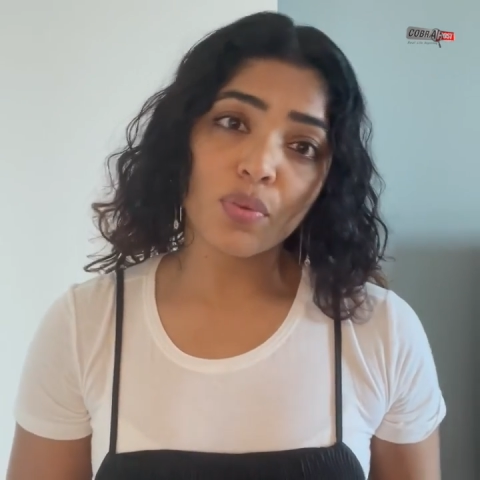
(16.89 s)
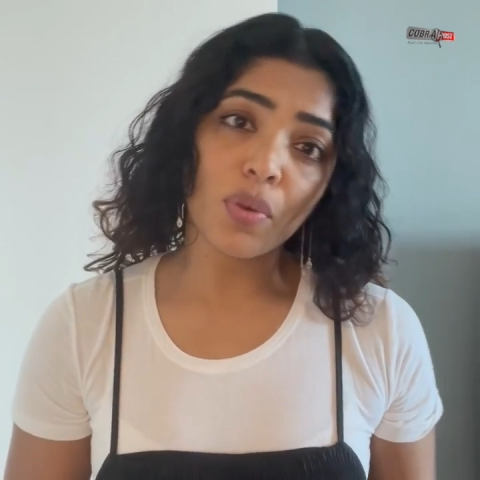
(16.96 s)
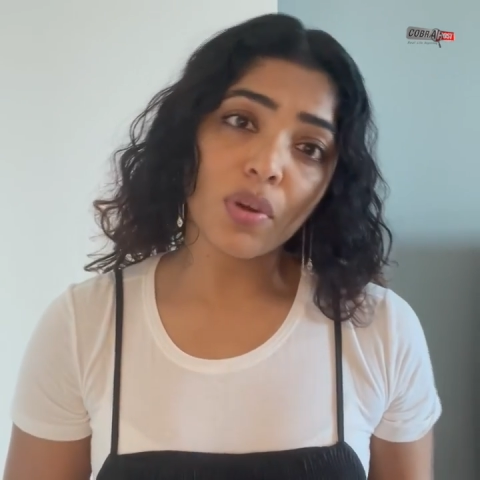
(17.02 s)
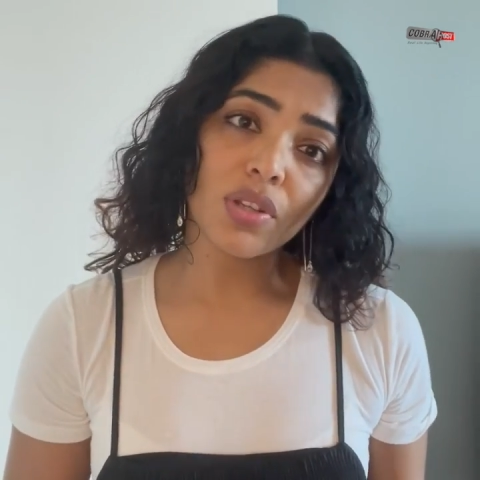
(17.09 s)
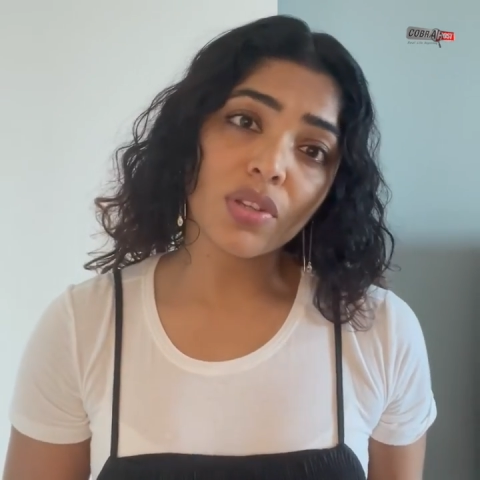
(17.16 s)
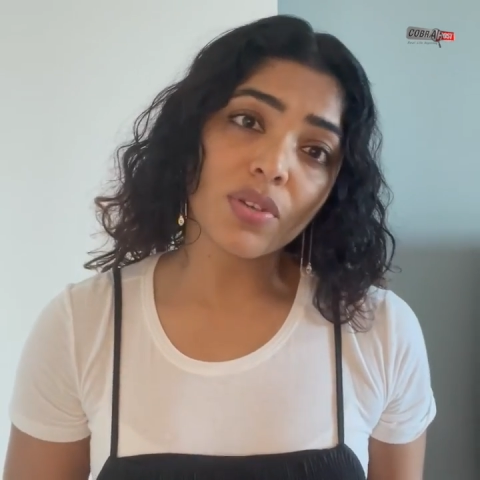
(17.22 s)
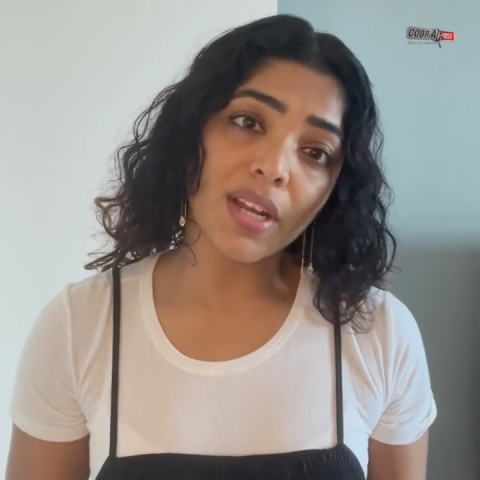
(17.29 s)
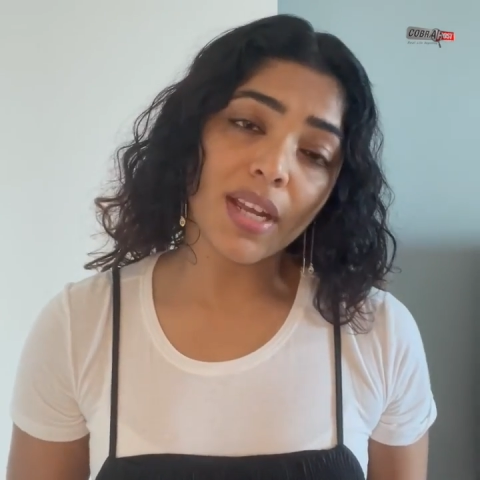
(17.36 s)
to
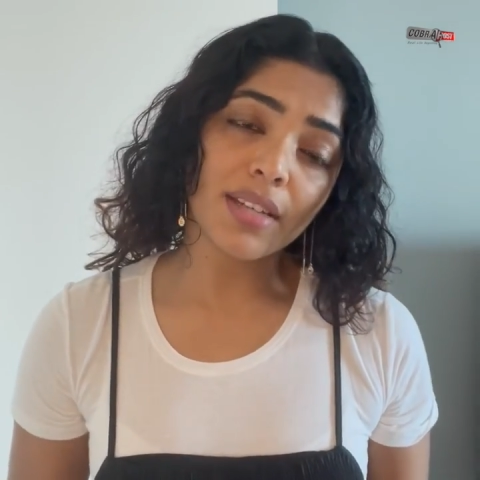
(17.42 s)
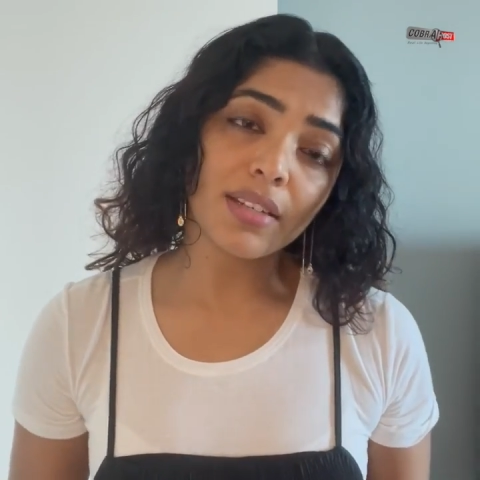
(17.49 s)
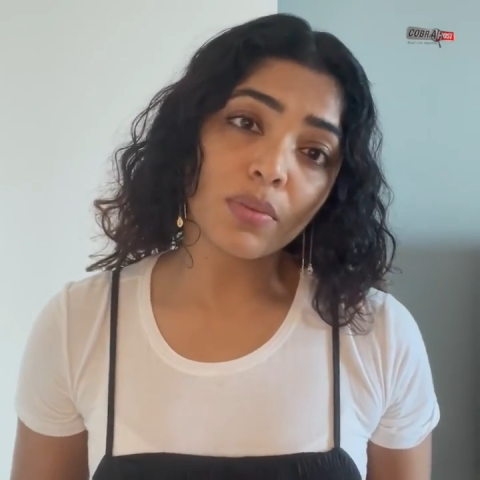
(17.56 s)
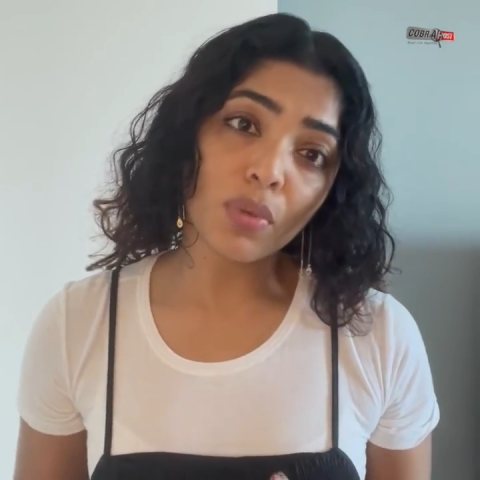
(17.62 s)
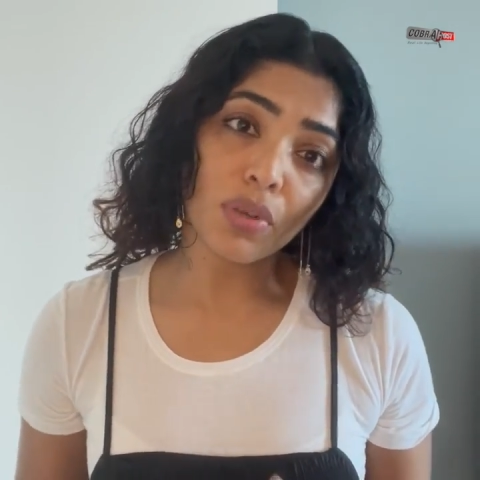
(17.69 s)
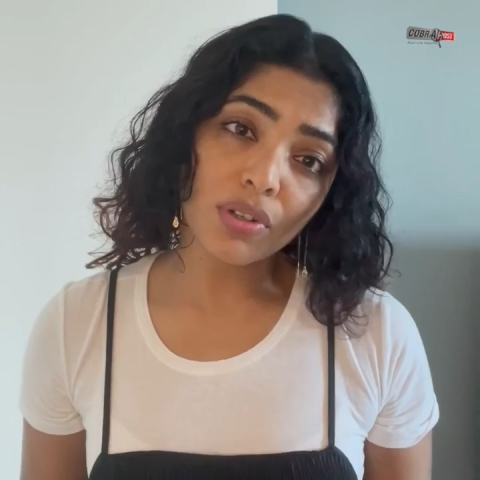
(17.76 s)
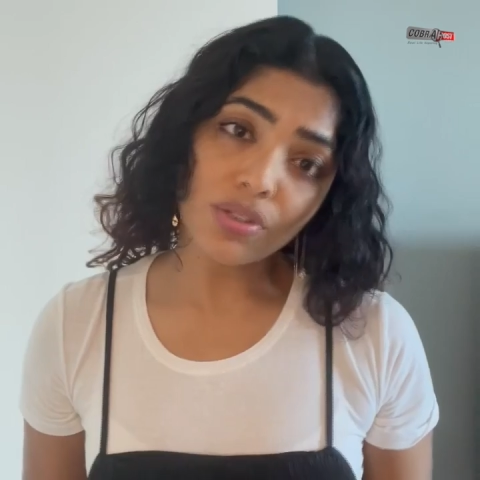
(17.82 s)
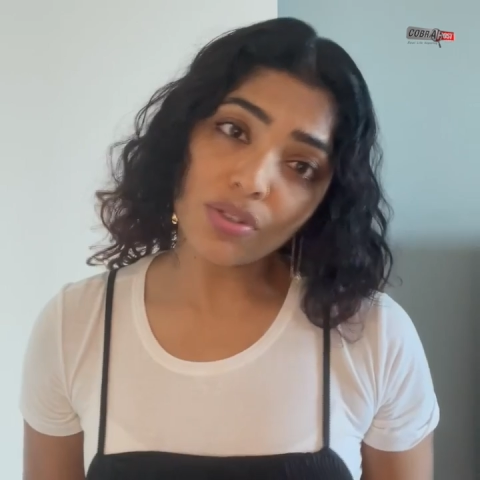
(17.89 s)
what is right
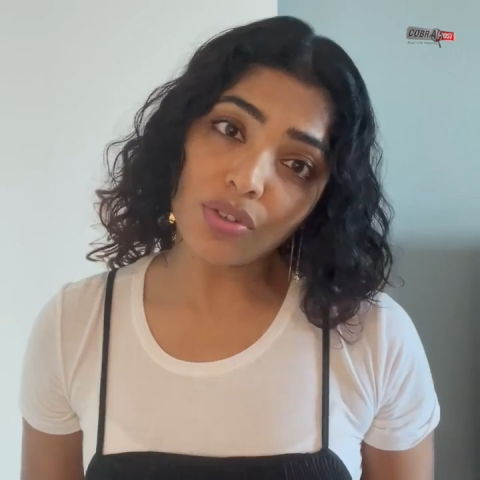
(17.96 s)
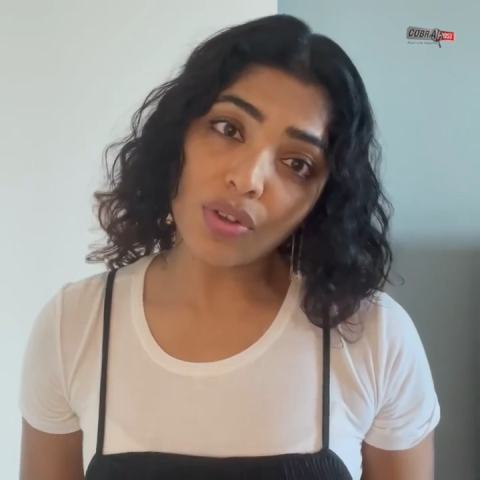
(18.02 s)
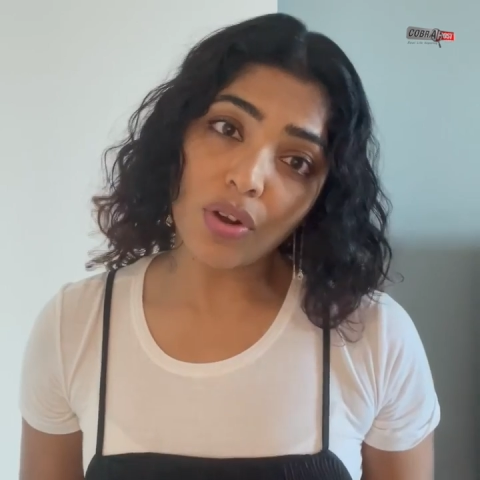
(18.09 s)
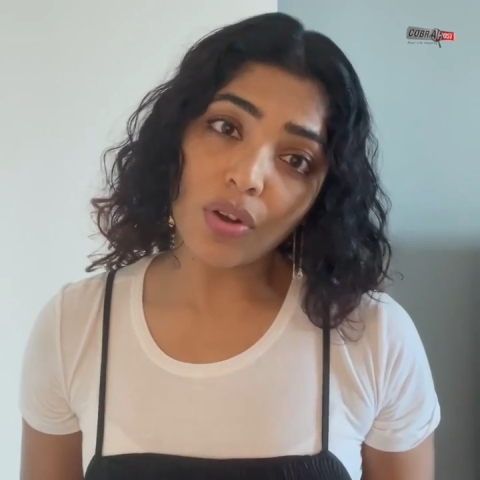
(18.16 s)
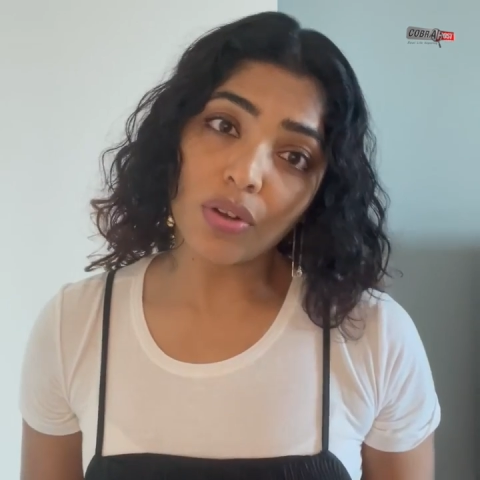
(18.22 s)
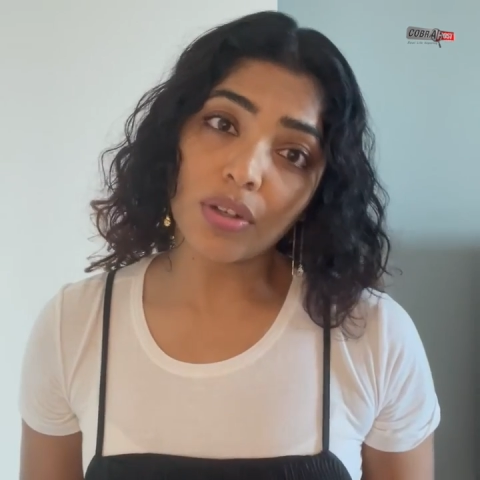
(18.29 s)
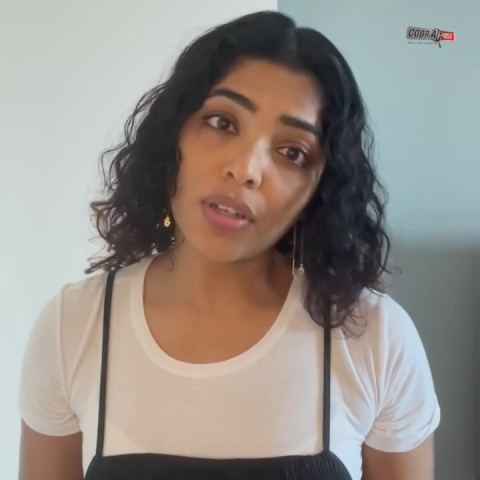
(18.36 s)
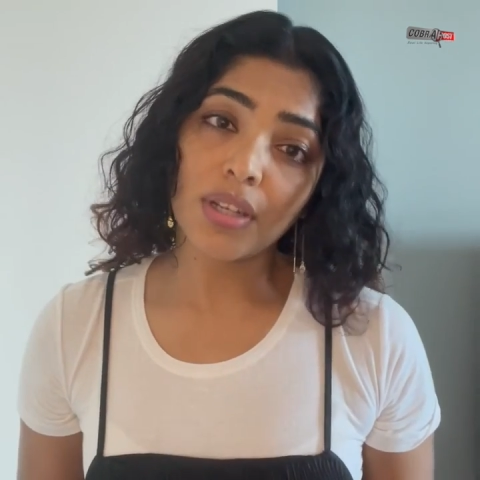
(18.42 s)
and what is
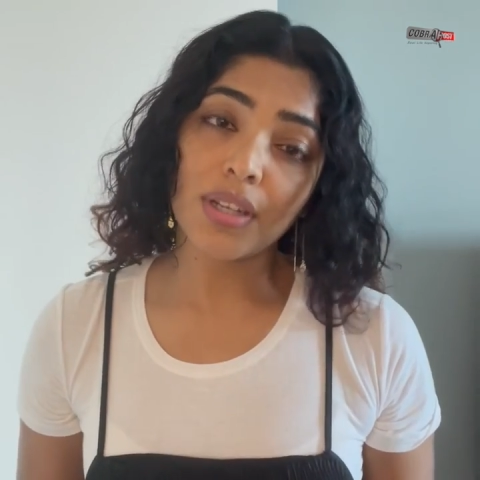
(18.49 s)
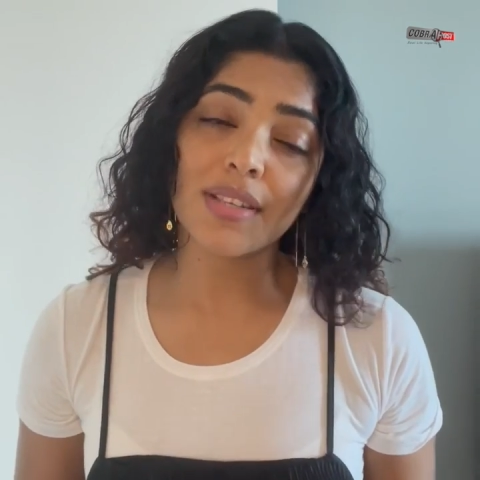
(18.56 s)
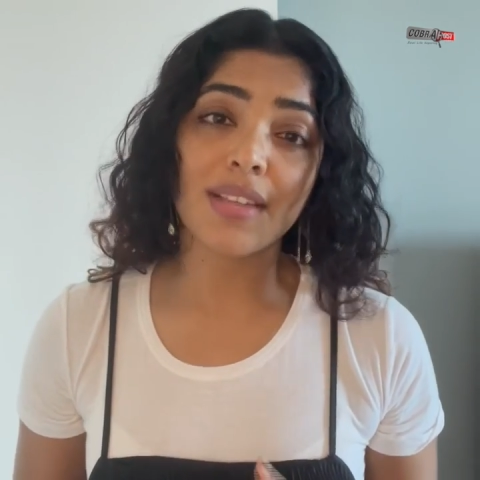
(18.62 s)
wrong